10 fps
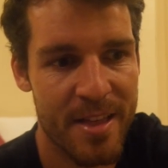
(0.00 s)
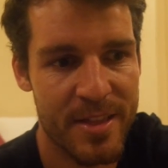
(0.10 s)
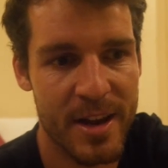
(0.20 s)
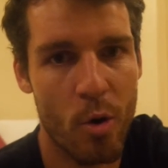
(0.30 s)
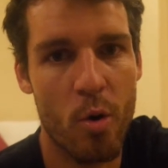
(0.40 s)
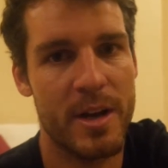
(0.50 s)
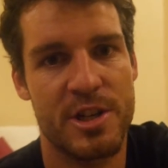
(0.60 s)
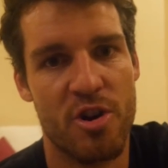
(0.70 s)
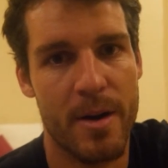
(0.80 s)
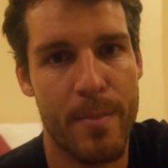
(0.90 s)
then always
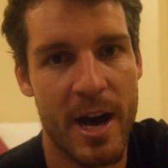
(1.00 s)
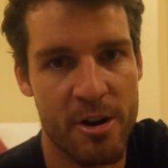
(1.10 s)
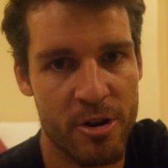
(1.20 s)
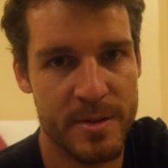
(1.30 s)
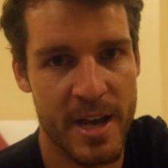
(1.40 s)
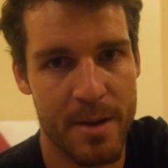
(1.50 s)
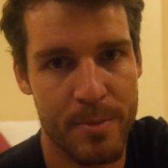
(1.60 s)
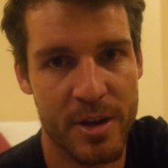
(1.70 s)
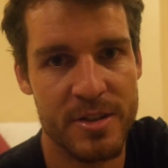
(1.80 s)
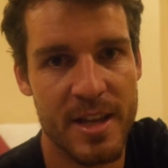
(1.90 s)
try to barter them down,
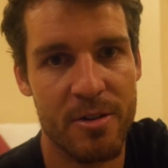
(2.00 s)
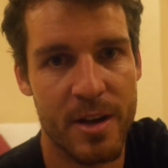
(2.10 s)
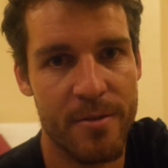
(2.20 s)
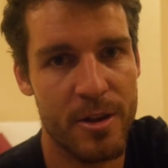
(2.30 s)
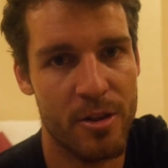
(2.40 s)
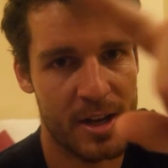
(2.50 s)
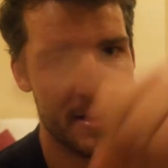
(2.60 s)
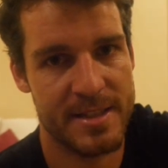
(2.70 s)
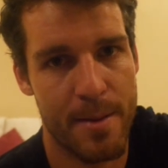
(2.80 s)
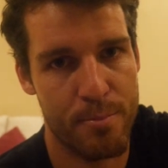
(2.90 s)
because they'll give you like a
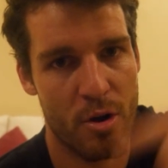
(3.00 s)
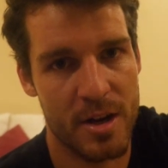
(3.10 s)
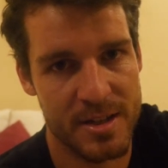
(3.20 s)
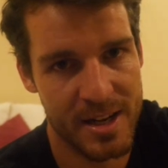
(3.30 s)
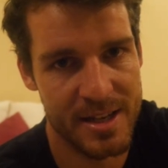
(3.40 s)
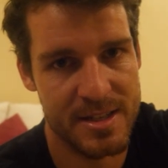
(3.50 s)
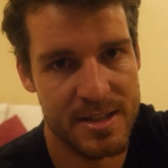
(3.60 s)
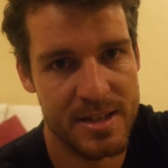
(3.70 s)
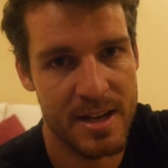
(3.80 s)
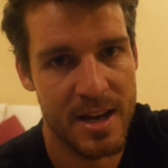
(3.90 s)
set price
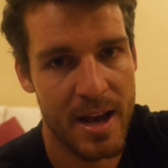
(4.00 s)
list.